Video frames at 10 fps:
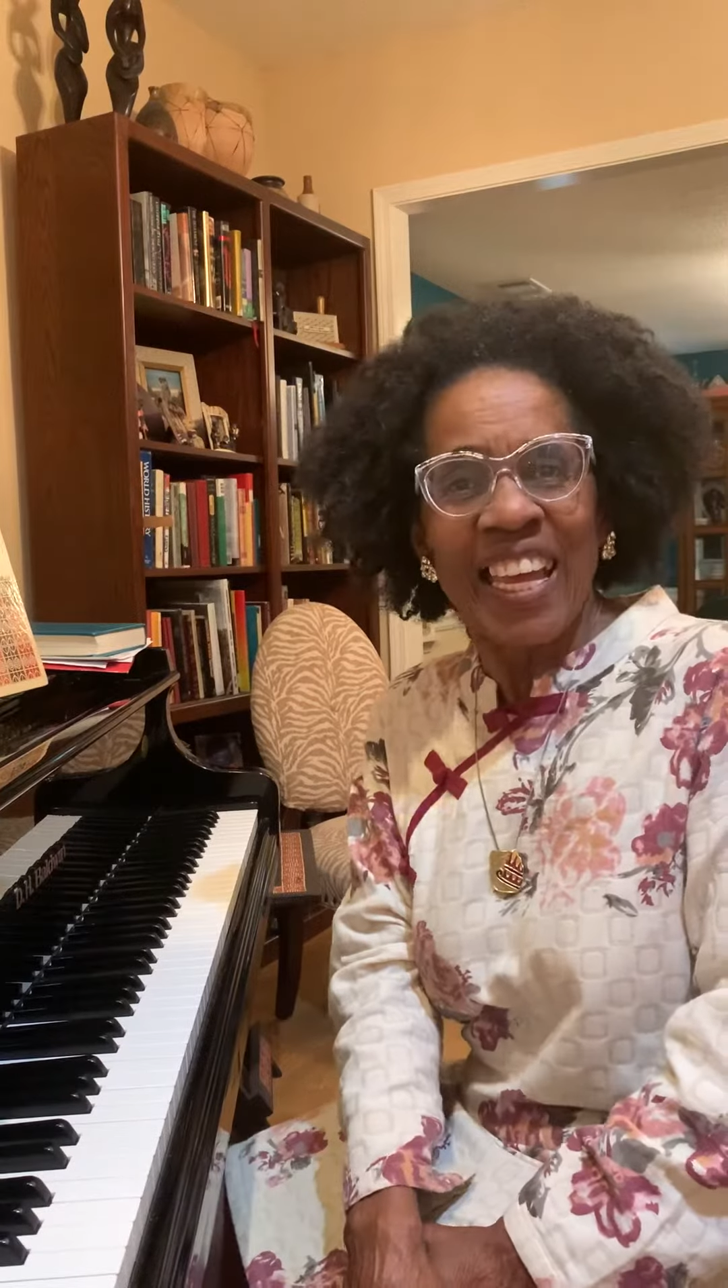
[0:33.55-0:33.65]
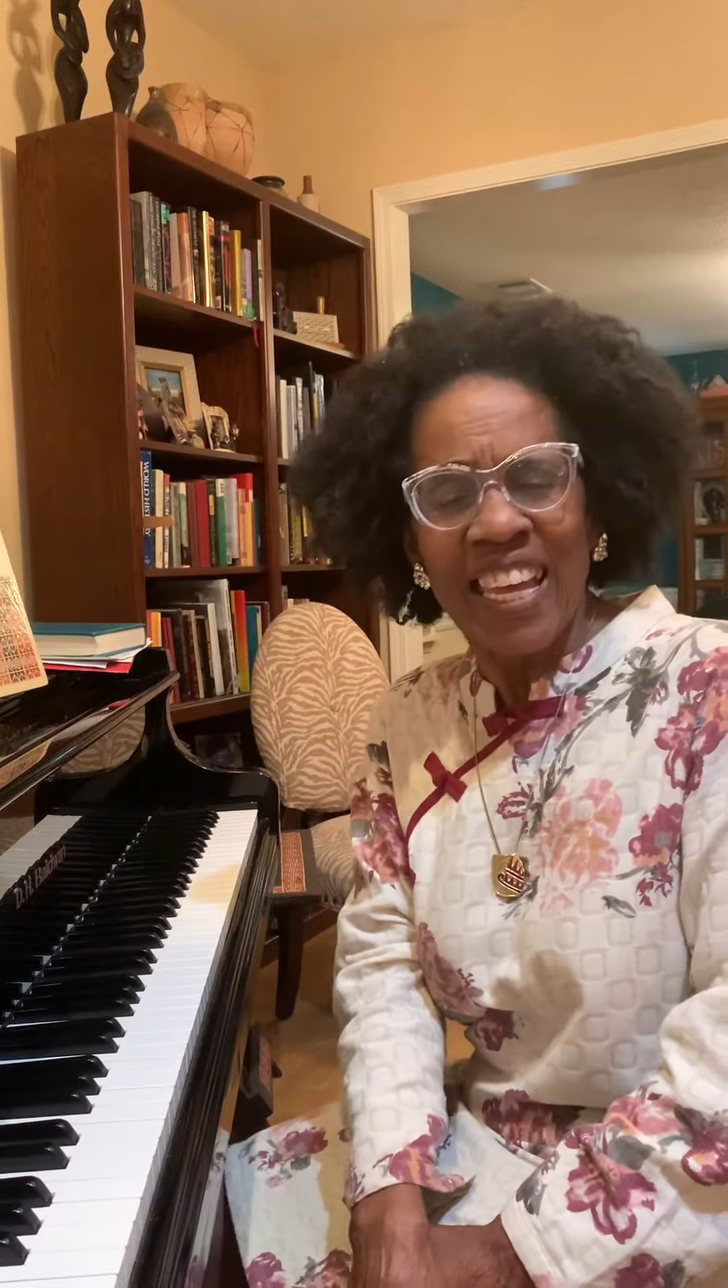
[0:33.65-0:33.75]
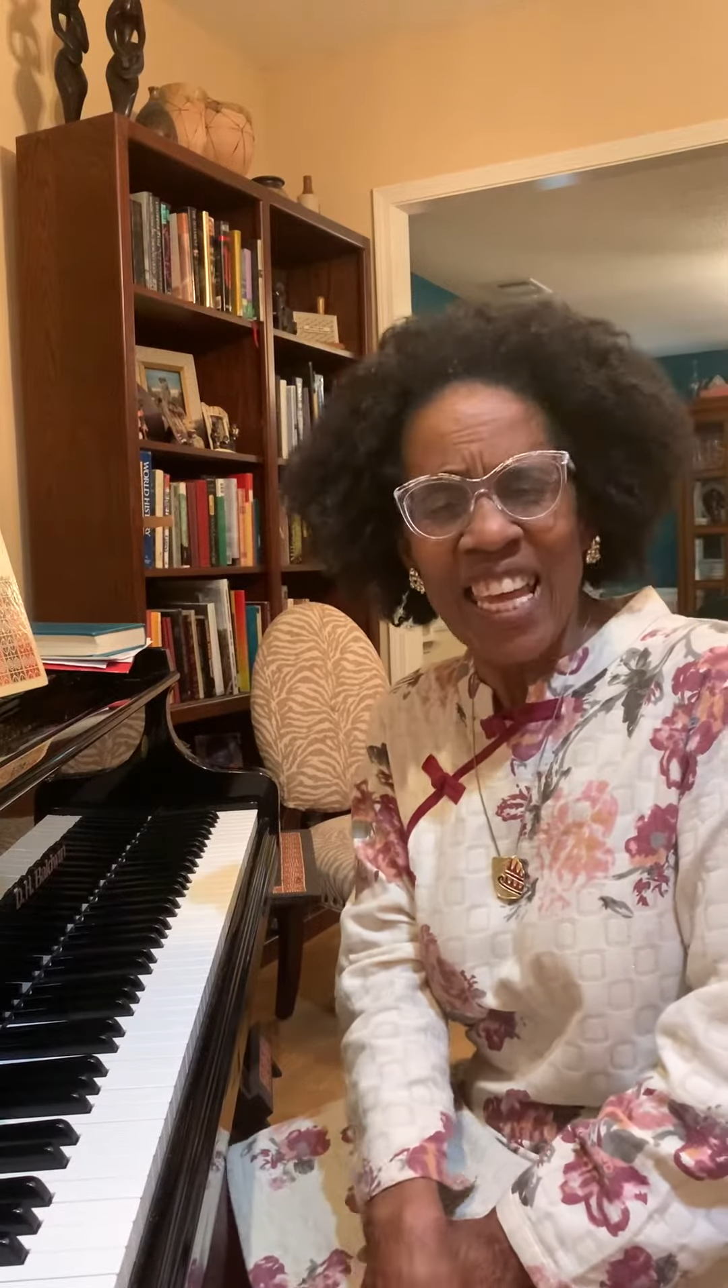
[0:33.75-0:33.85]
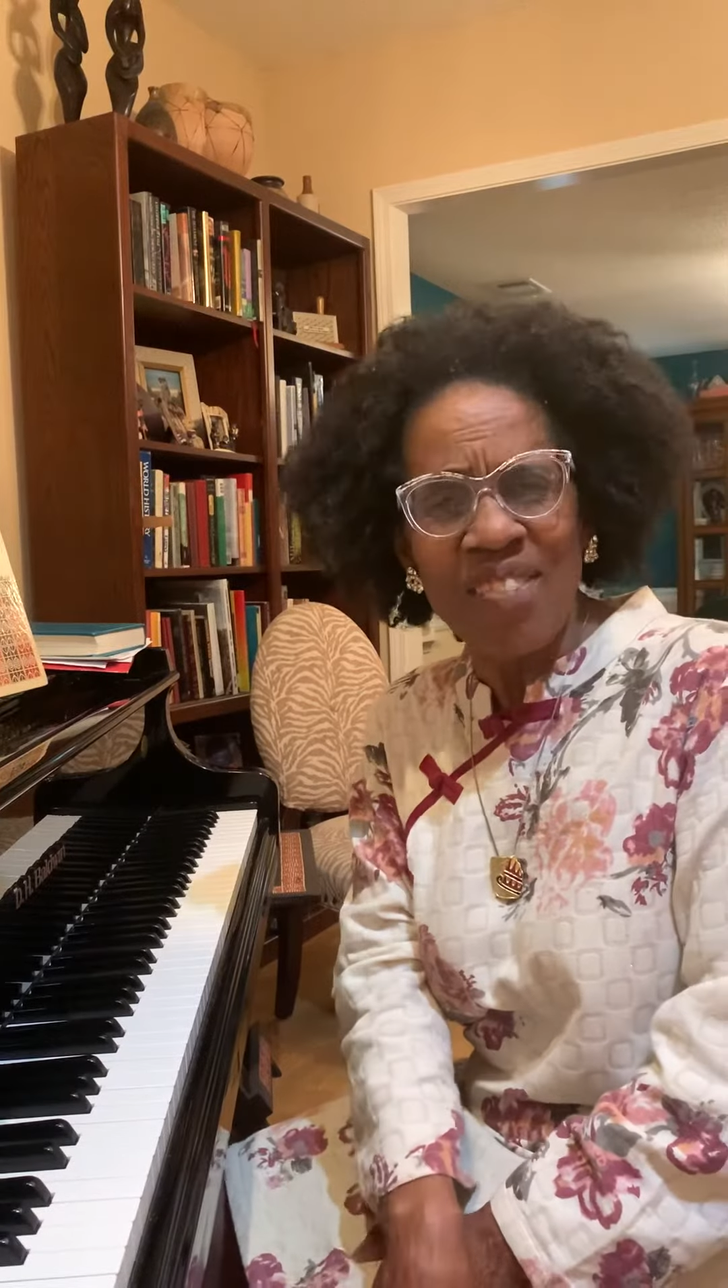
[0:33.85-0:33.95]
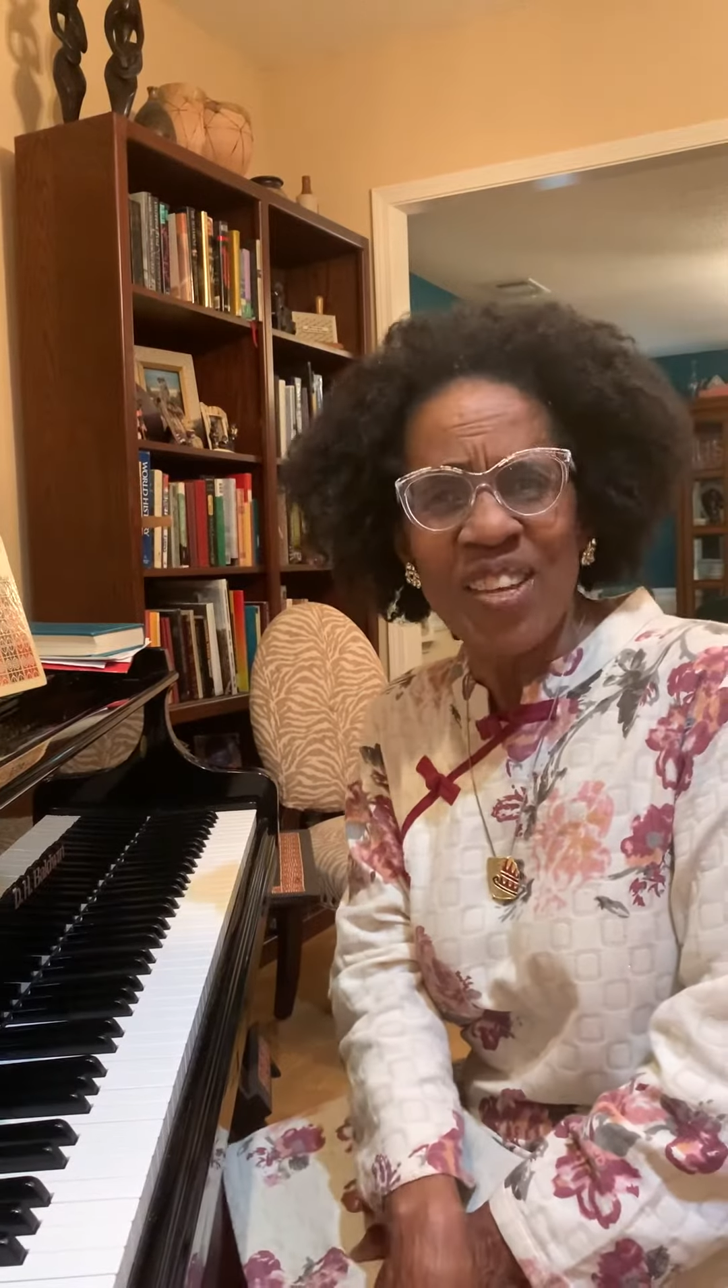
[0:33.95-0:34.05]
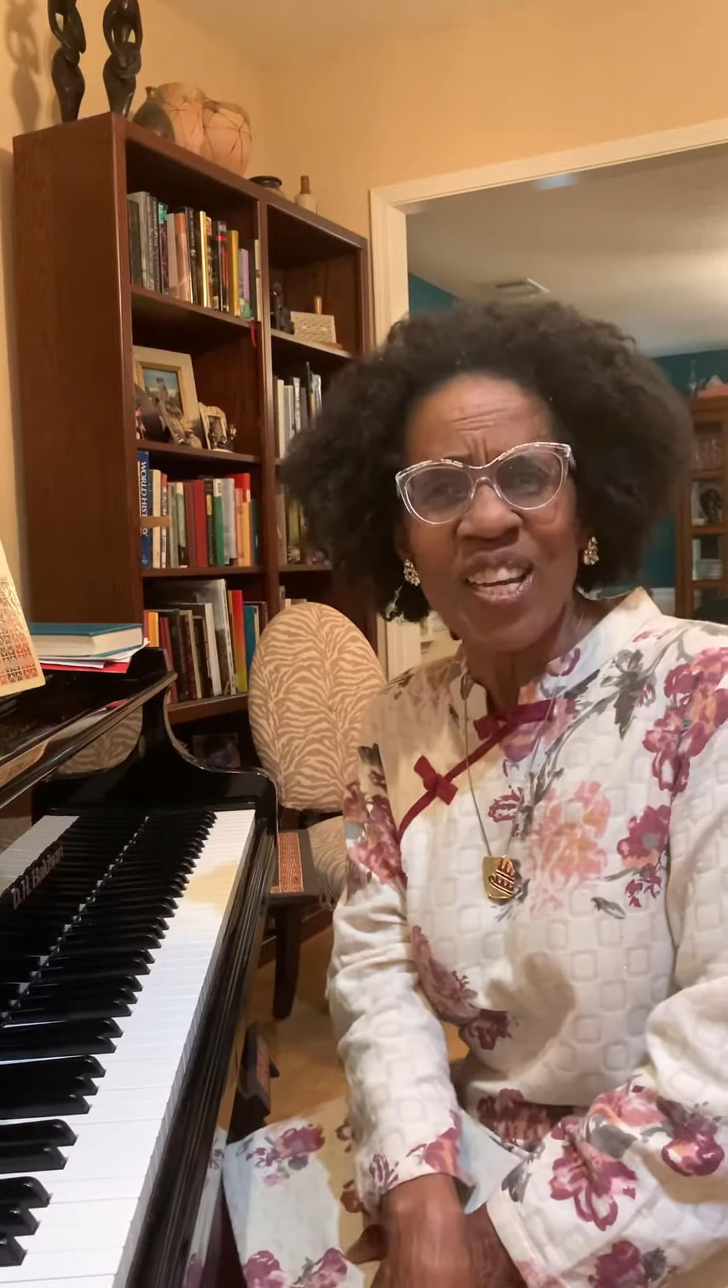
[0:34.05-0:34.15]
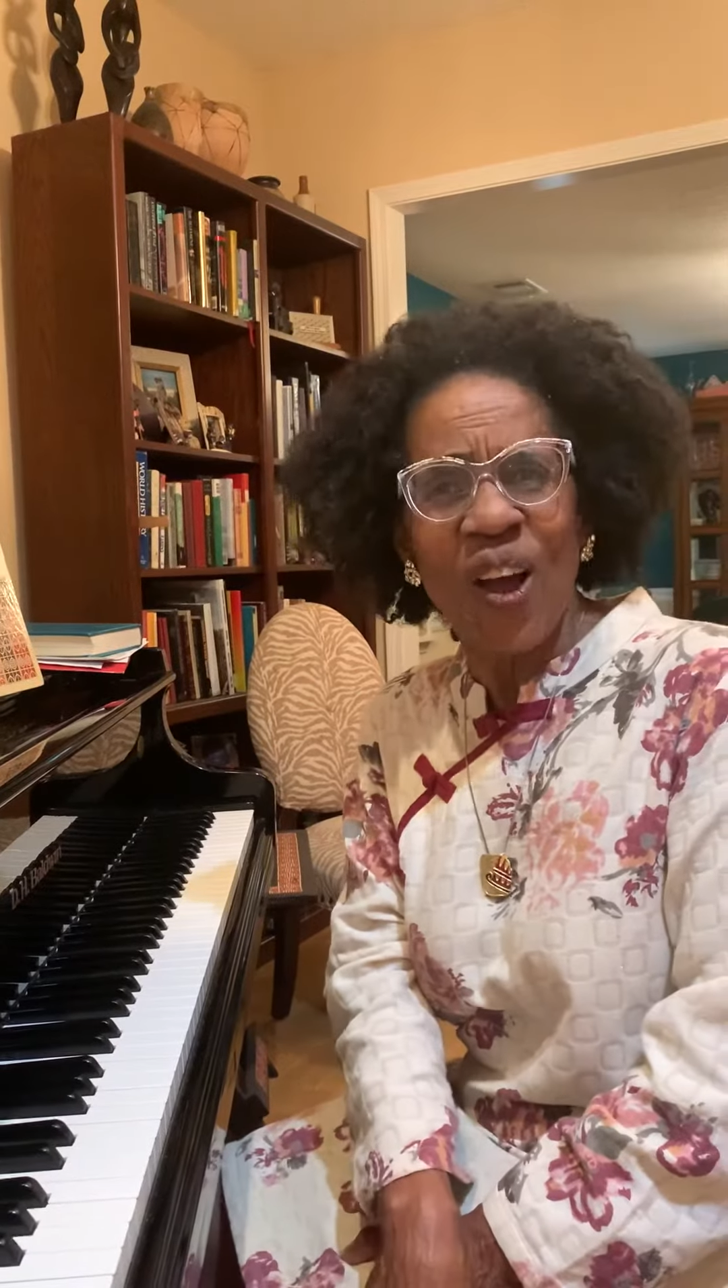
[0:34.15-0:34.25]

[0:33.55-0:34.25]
even